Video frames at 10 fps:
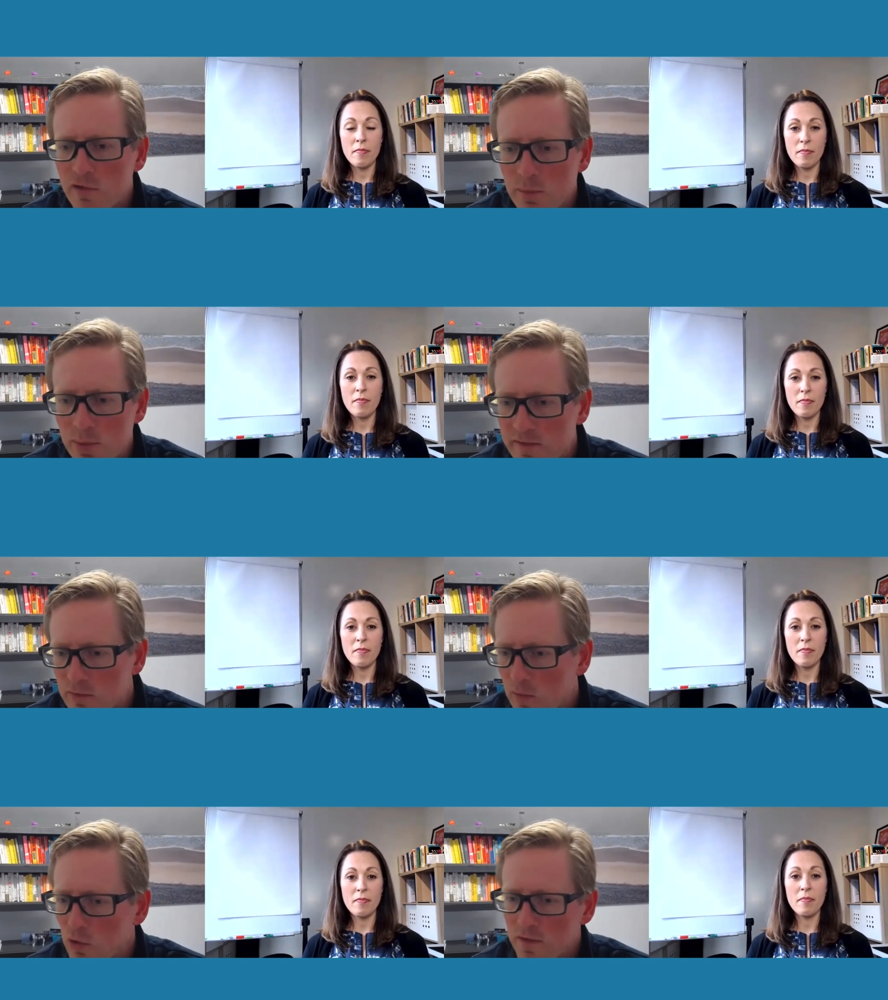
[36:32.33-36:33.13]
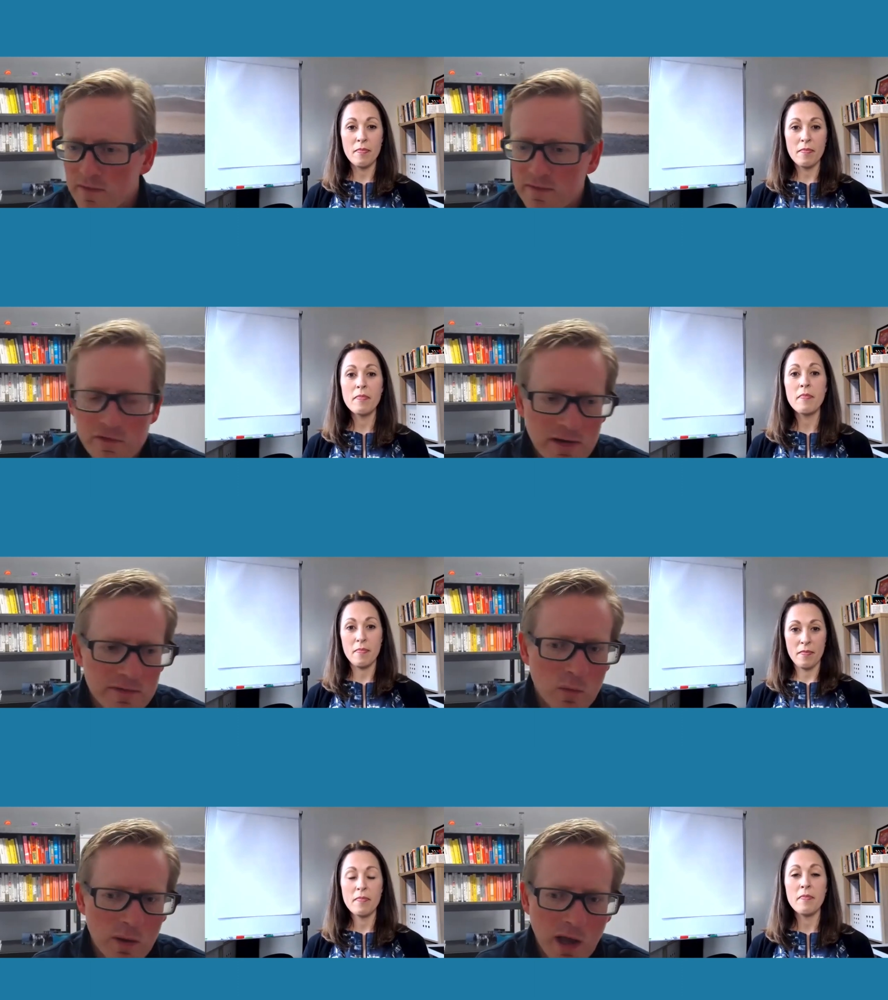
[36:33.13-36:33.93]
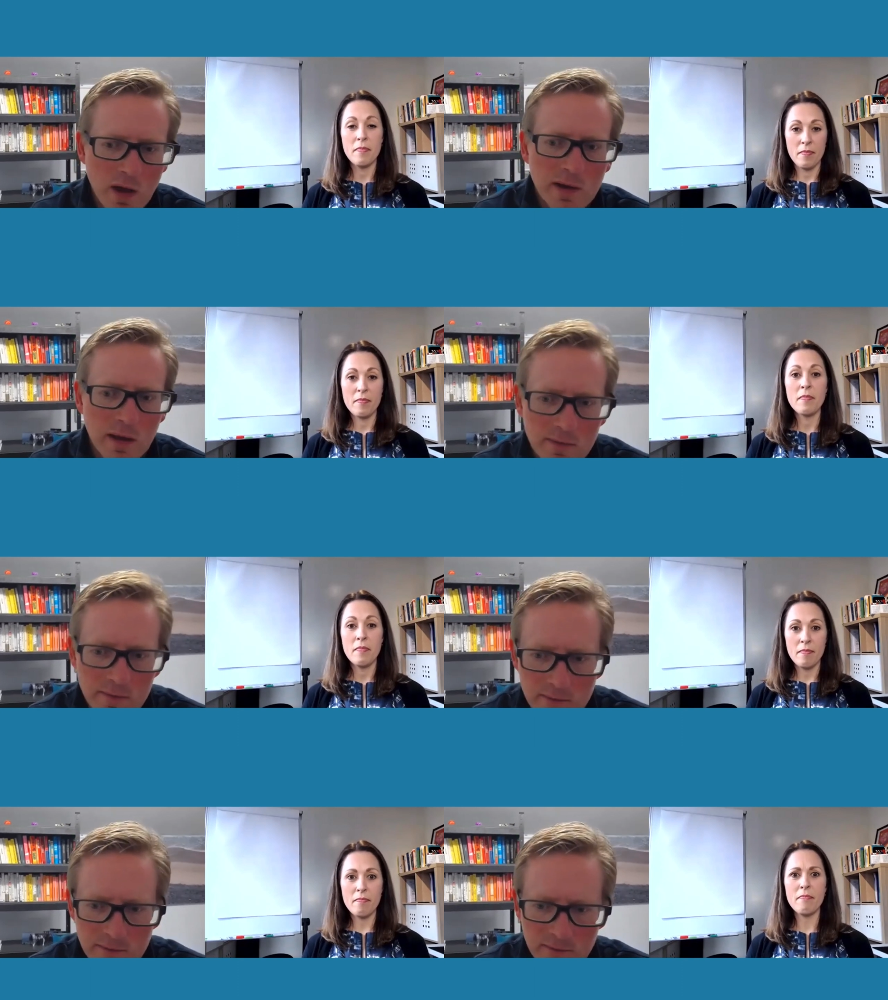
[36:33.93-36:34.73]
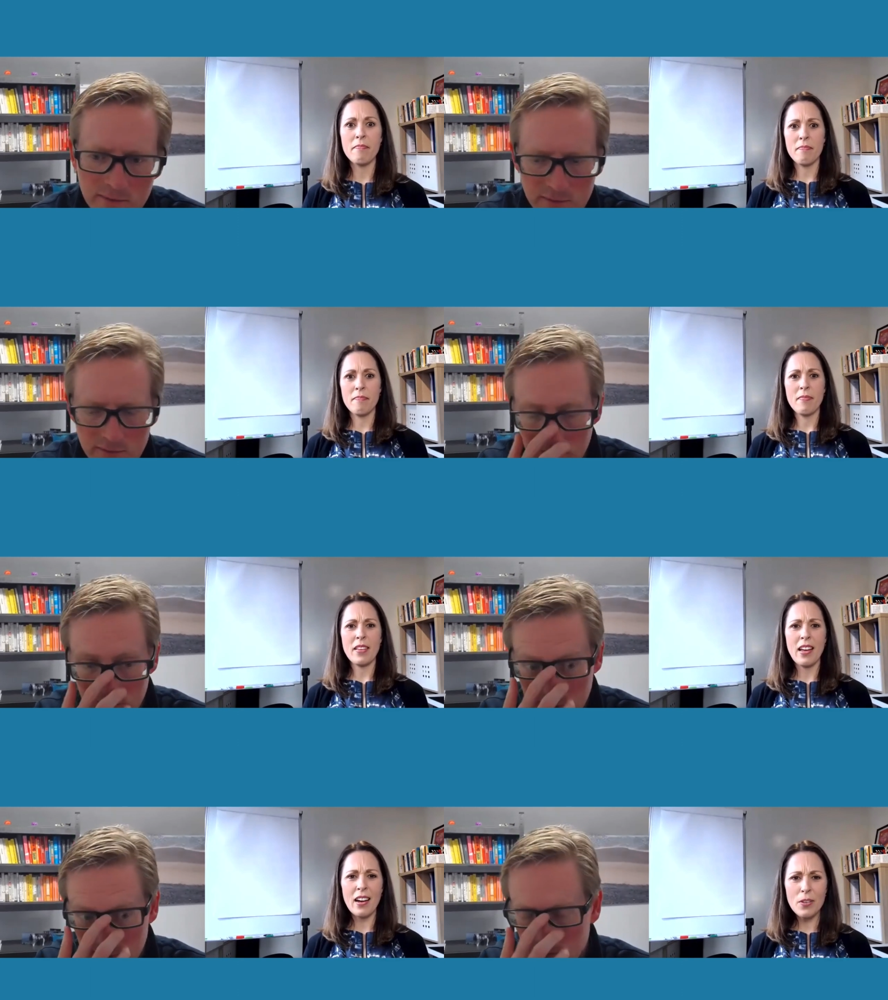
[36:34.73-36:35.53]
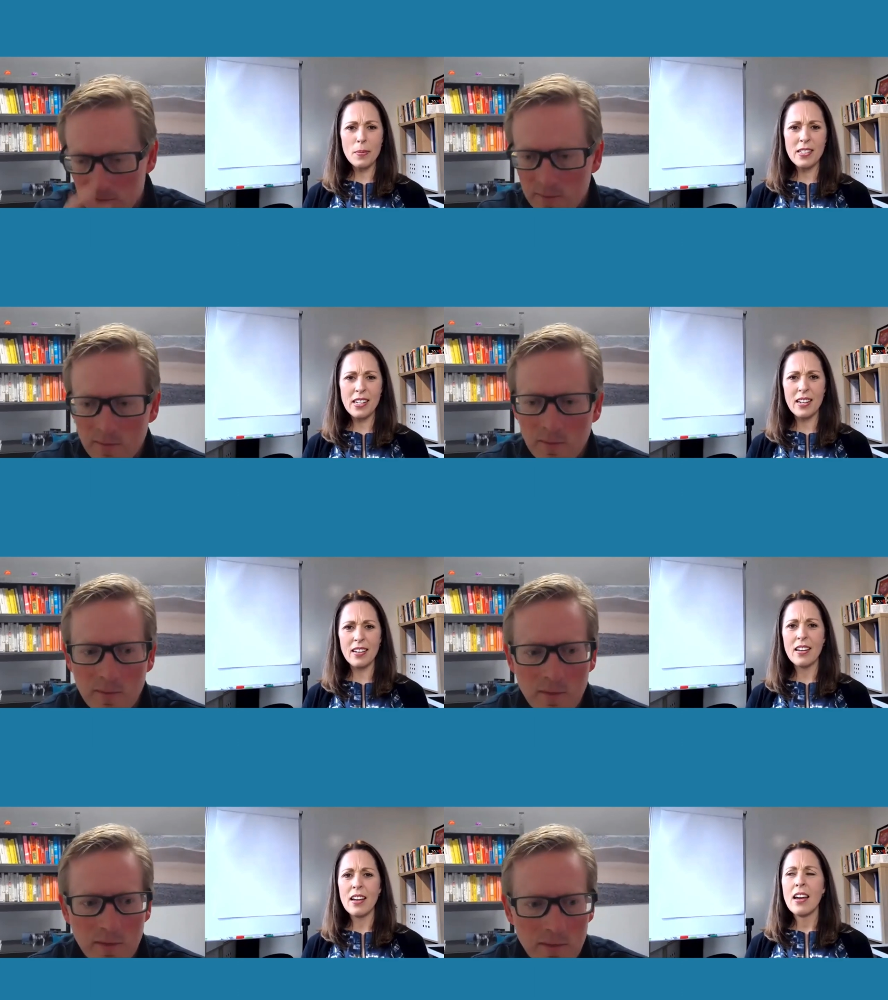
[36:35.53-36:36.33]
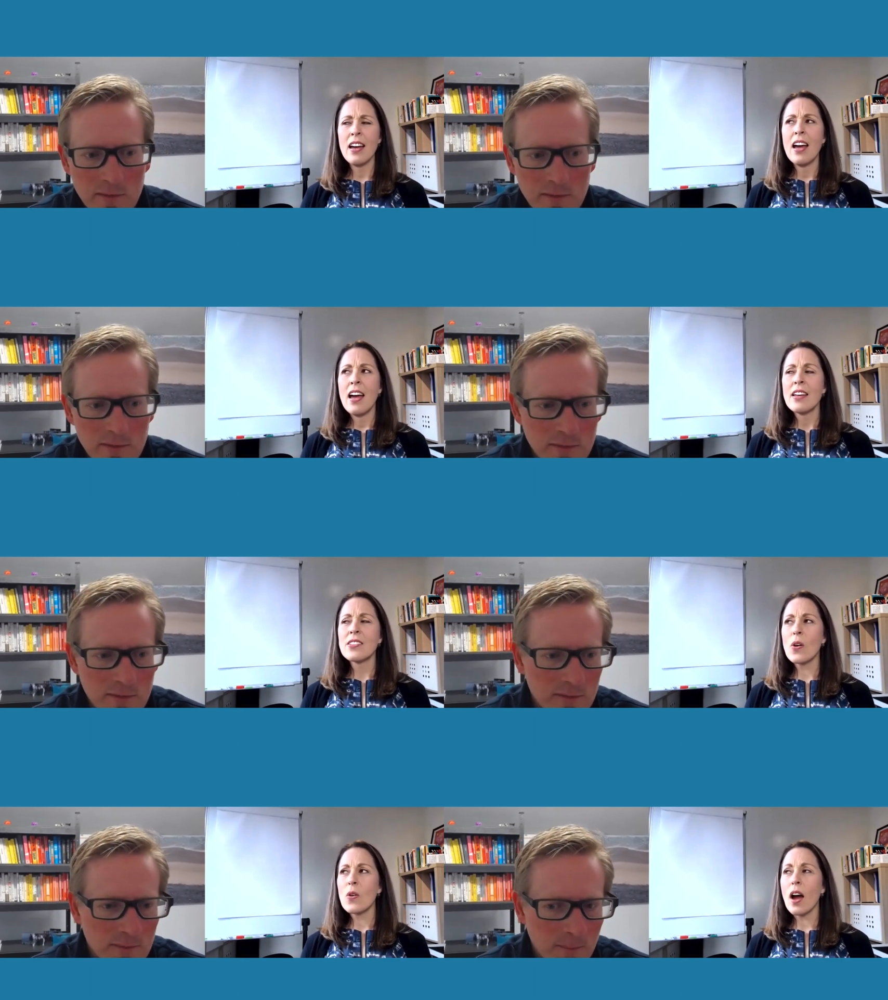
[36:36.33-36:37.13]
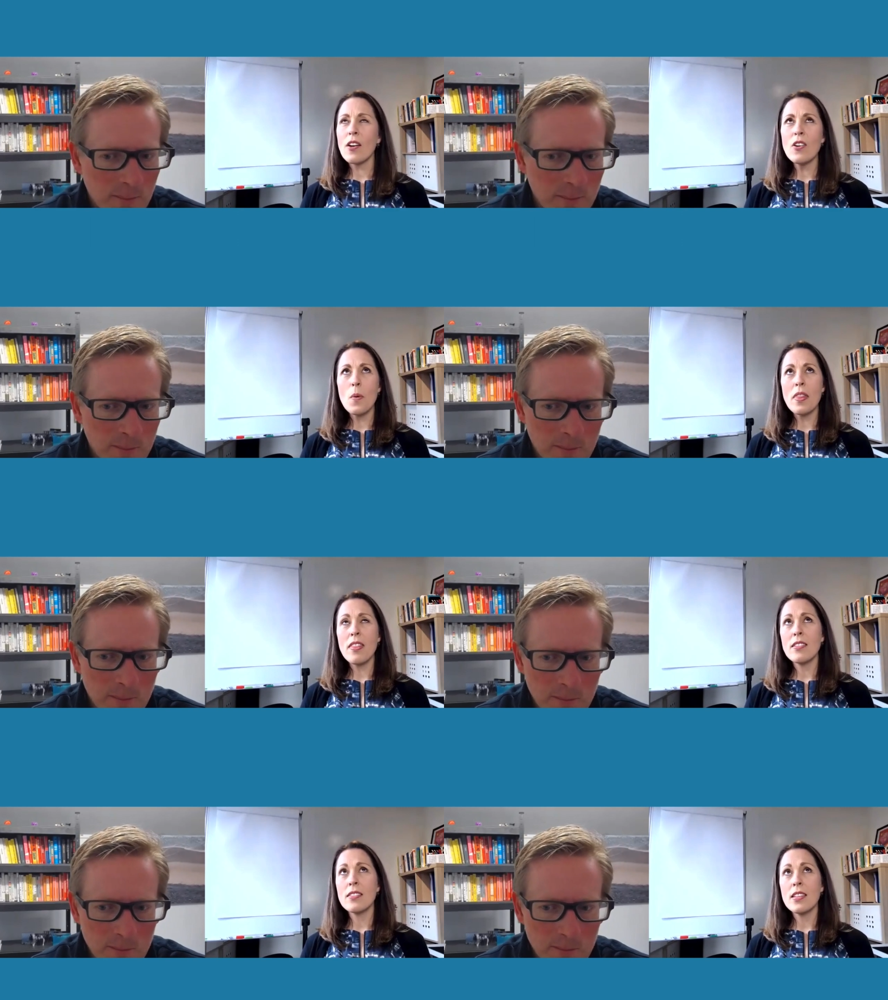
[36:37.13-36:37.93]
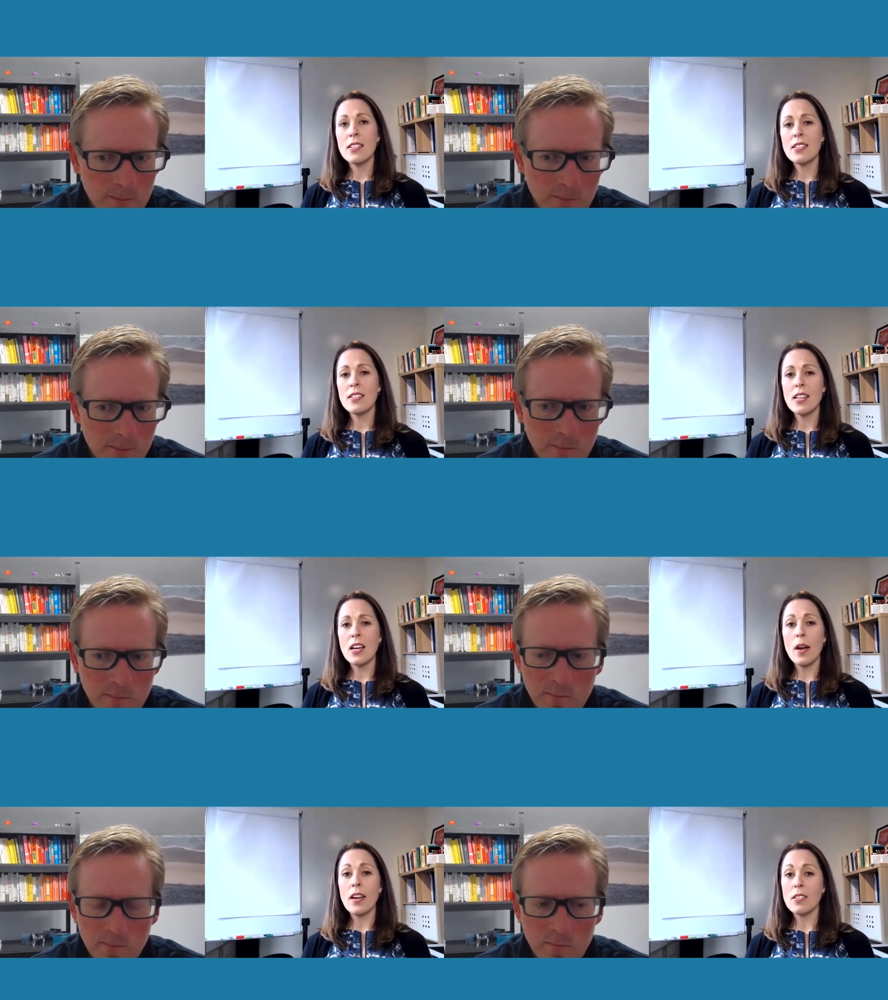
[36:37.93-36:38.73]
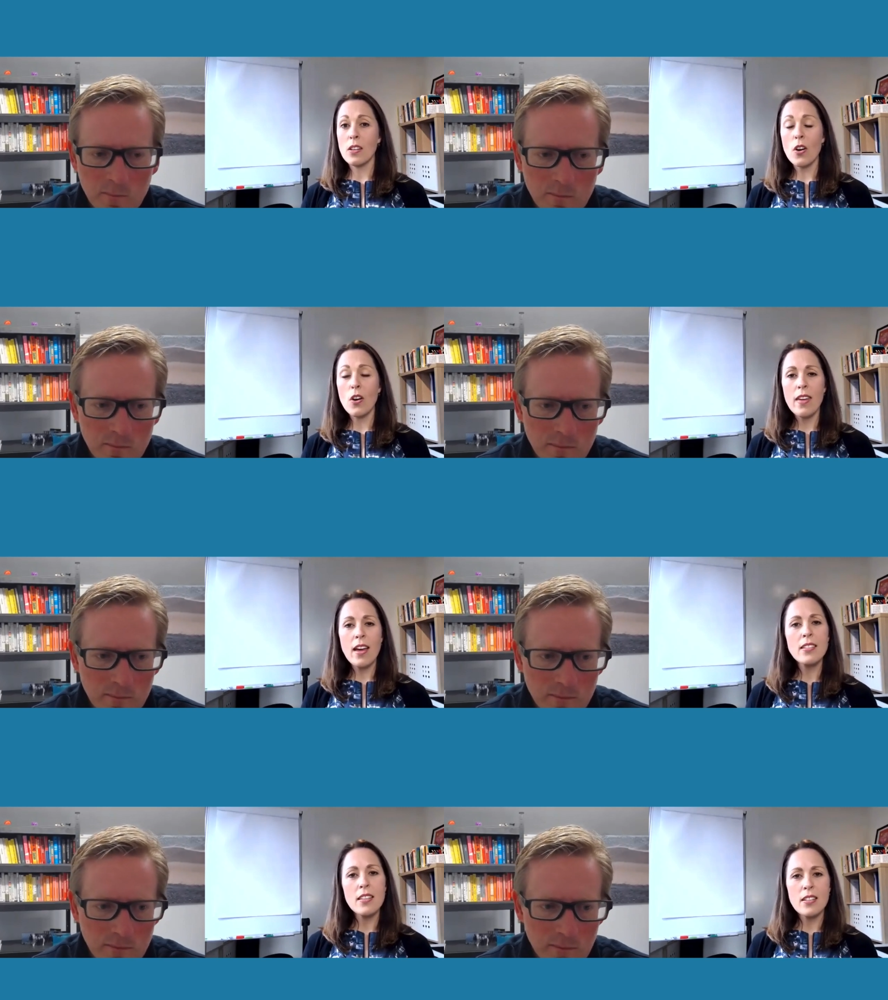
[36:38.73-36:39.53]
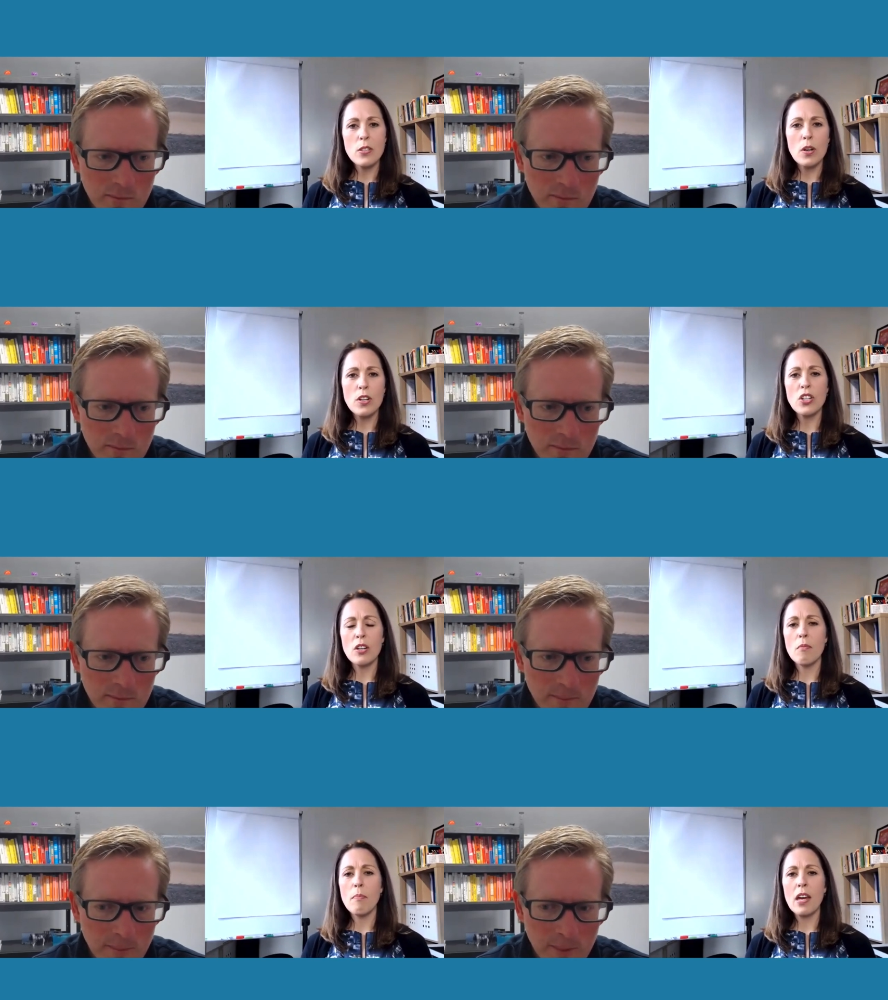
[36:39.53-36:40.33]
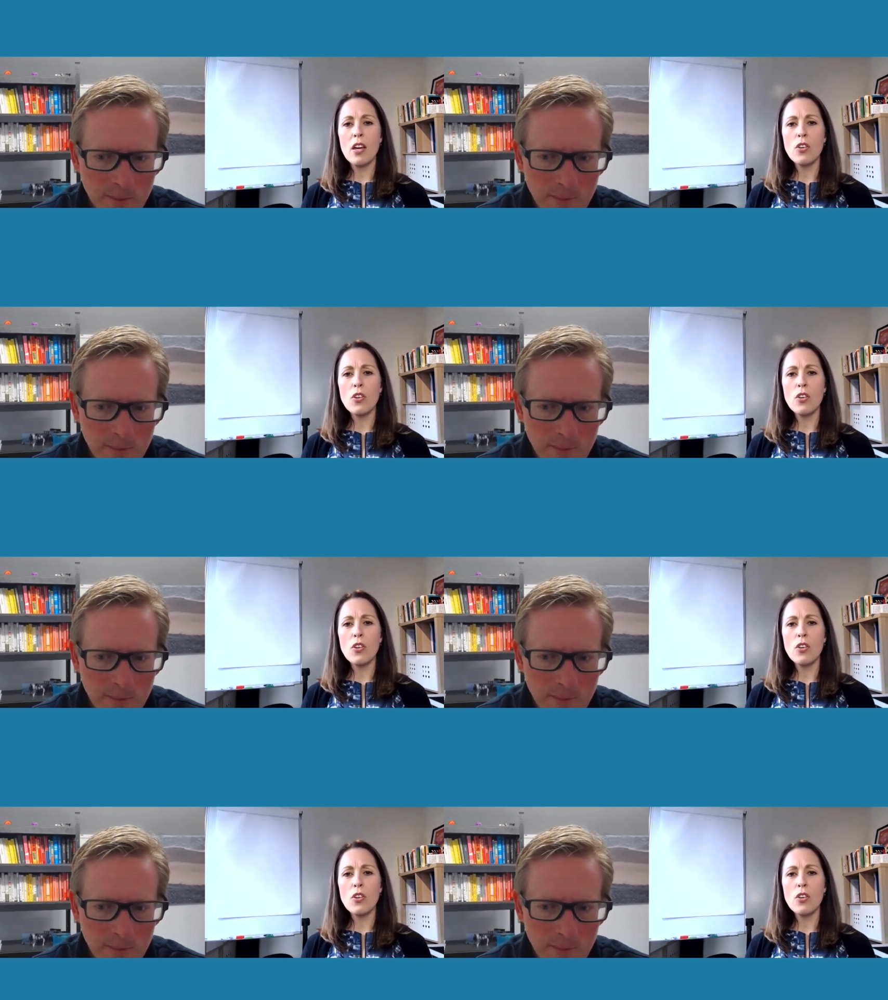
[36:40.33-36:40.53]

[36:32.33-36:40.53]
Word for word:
Speaker 1: piece around what the decision is and where we're going.
Speaker 2: Mm, 100%. So I don't know whether this, this is a segue because I don't know the answer to this question, but